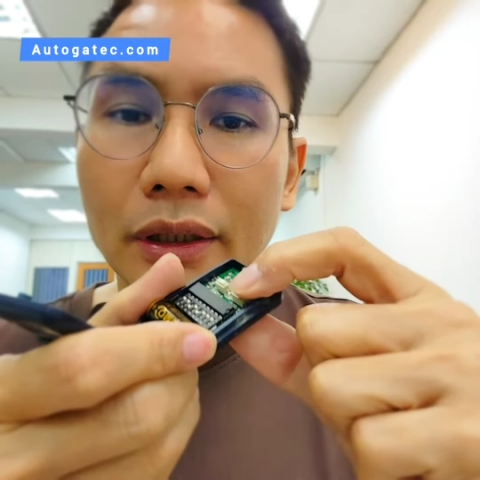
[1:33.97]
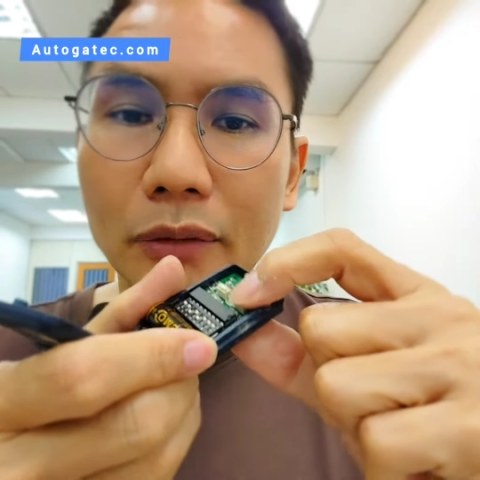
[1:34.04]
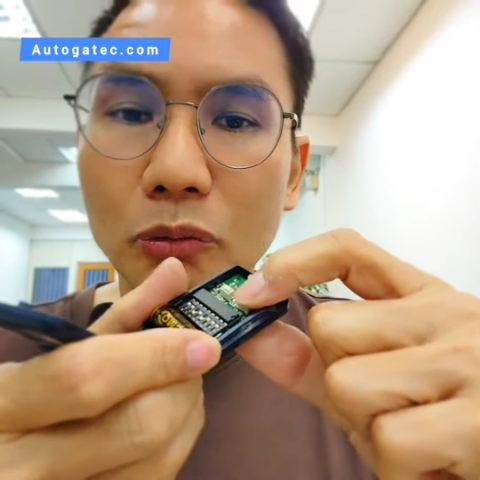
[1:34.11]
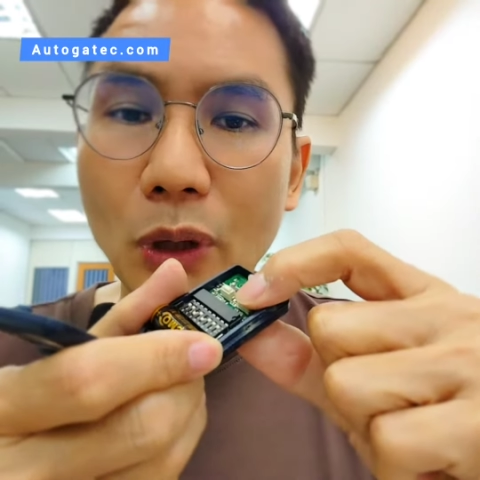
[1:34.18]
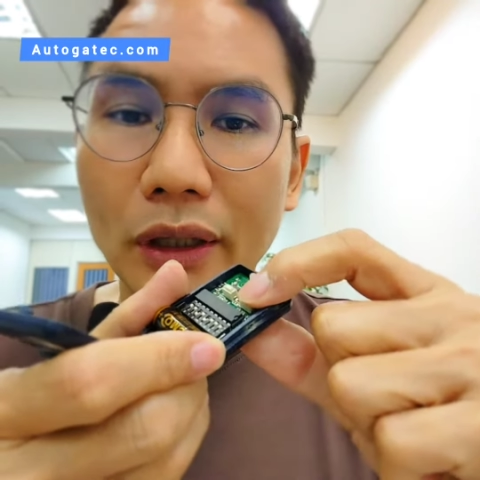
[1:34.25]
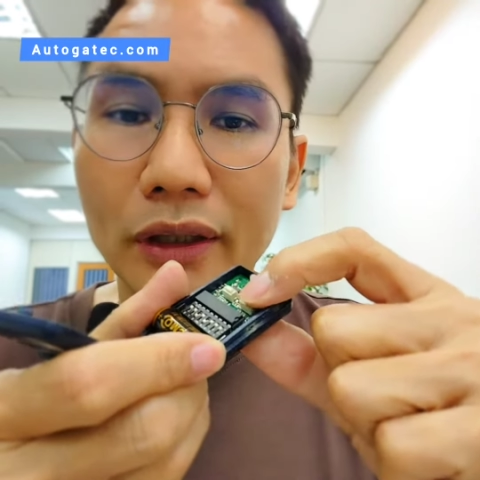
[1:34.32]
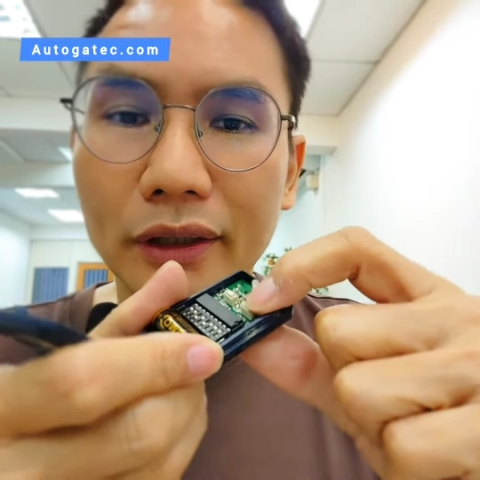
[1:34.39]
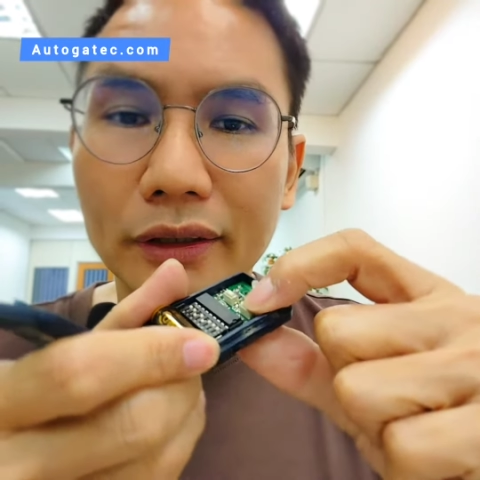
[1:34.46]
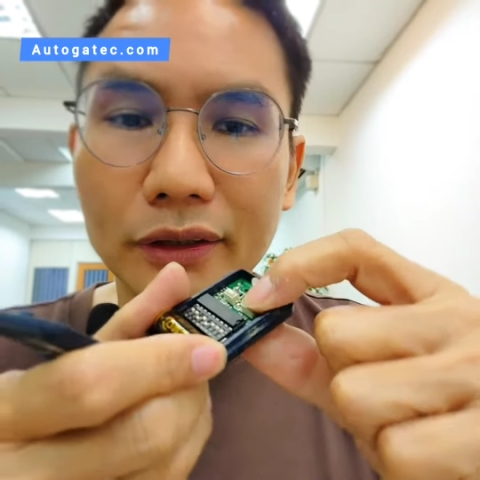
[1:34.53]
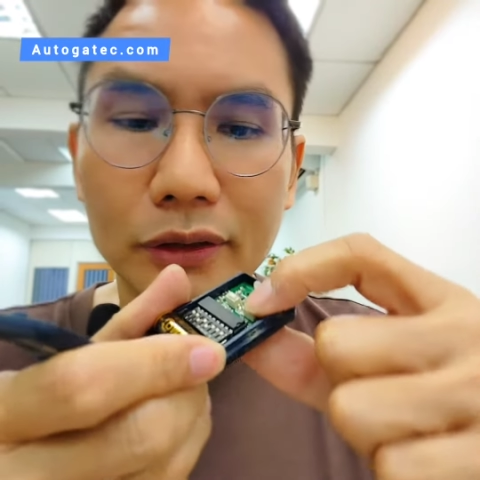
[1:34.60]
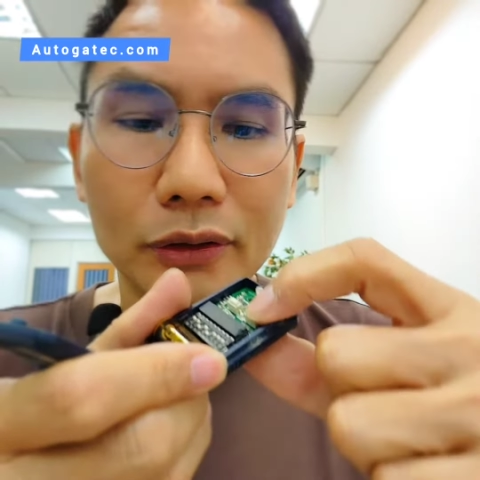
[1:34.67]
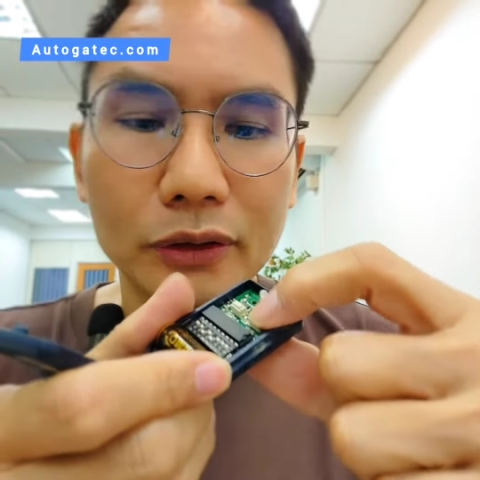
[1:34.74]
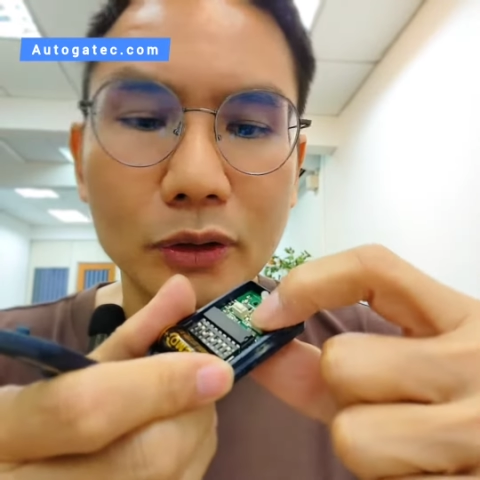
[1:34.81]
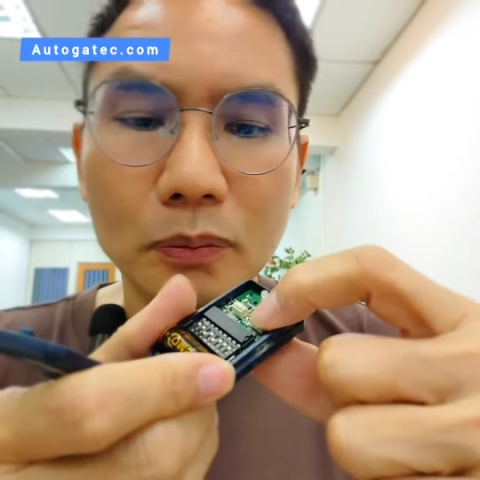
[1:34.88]
Where
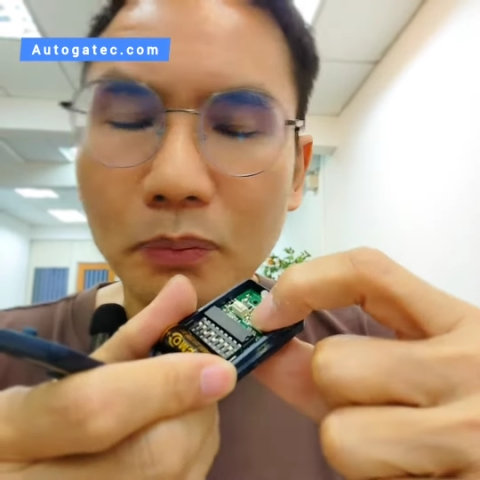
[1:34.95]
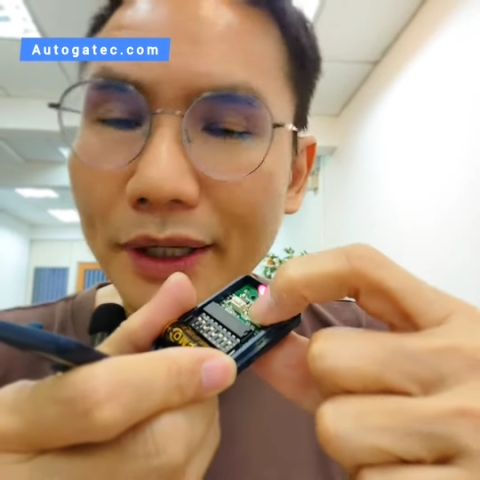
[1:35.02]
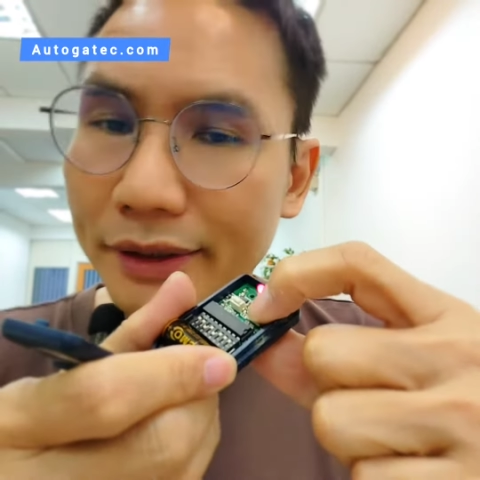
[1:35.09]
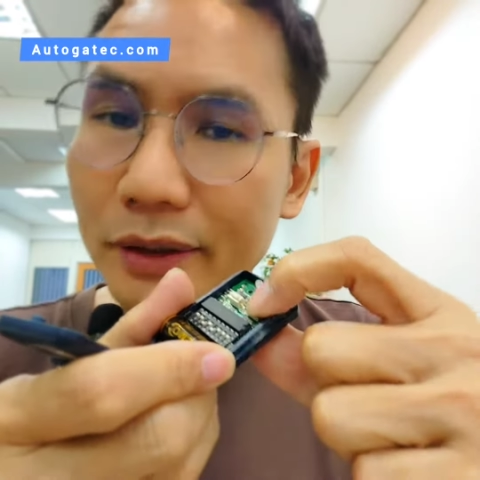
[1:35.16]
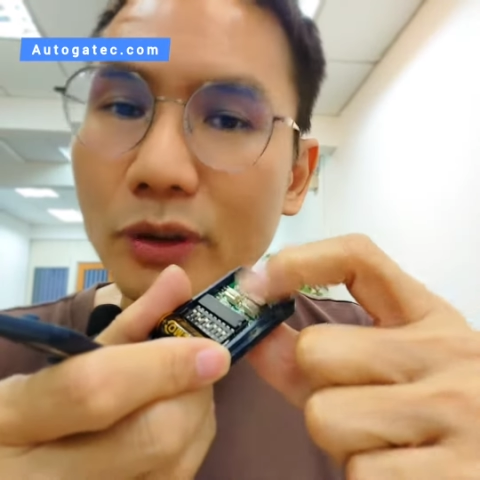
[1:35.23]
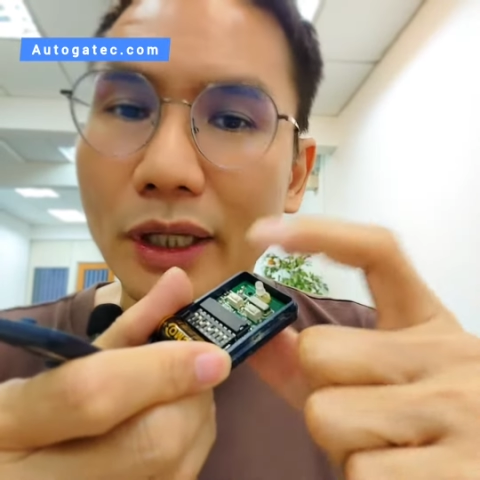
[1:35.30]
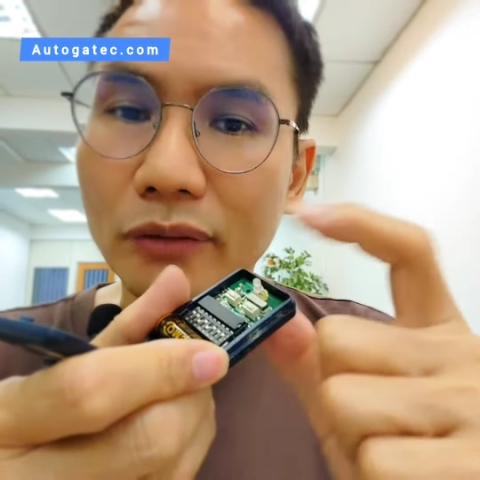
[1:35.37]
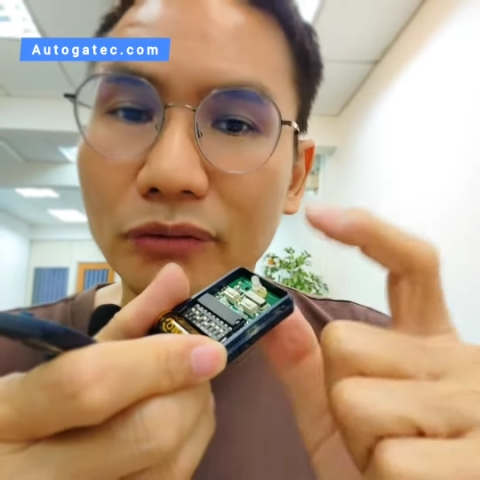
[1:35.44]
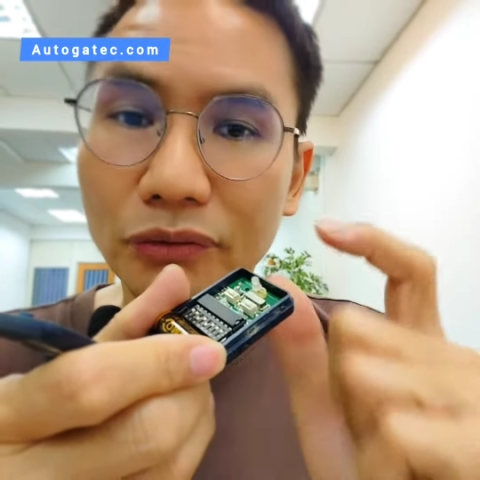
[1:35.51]
you press, you can